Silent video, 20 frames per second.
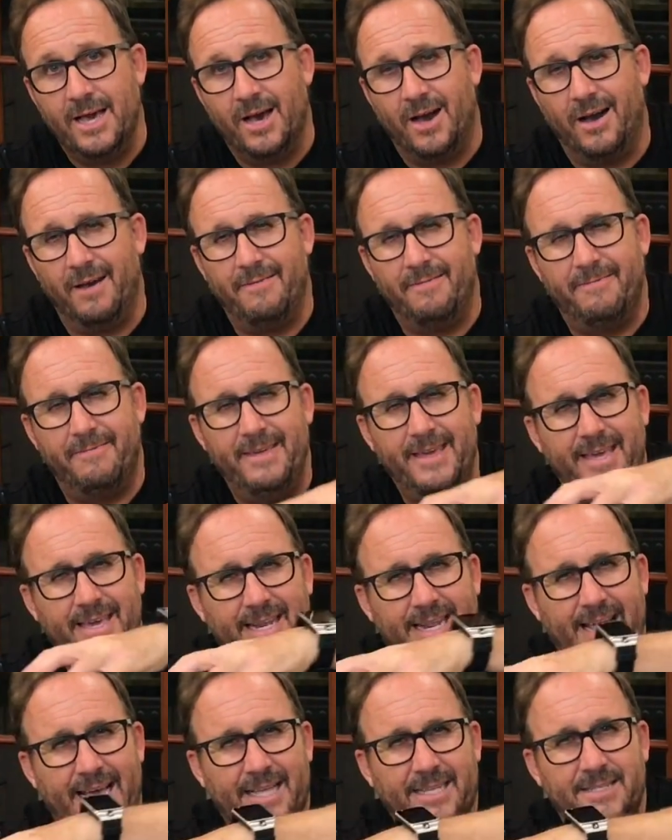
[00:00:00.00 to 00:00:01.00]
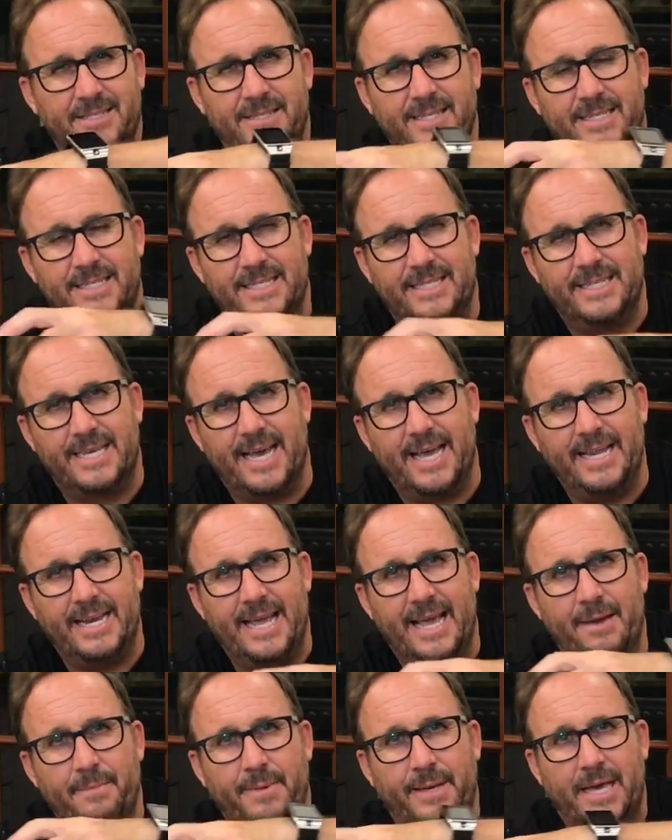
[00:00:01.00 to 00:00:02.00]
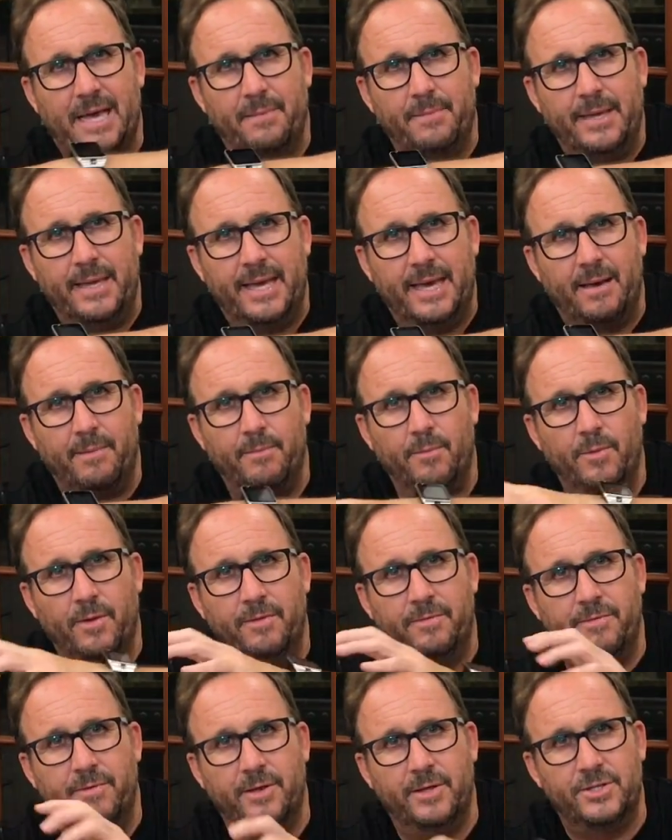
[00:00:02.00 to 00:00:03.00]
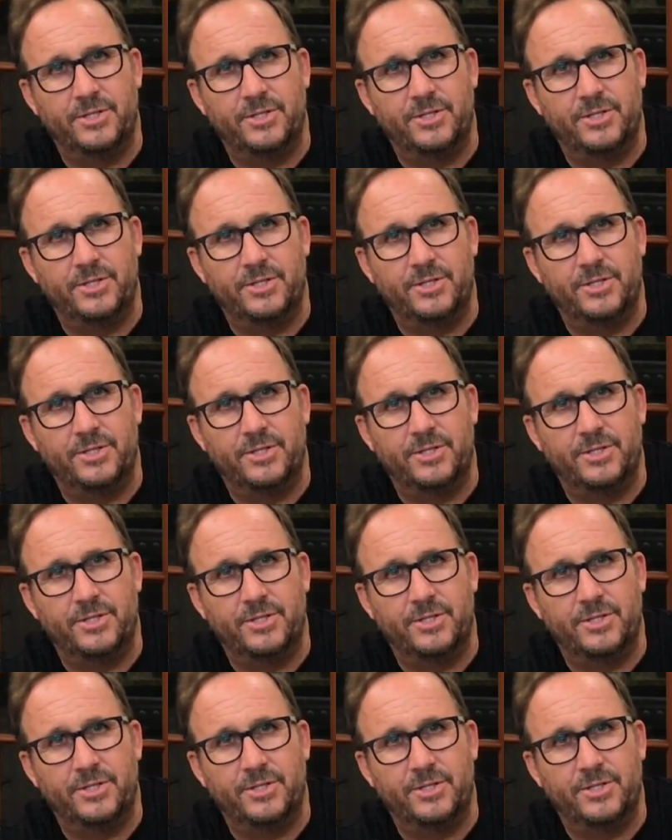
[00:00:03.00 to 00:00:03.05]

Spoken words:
I think it has the Skate app coming up with it,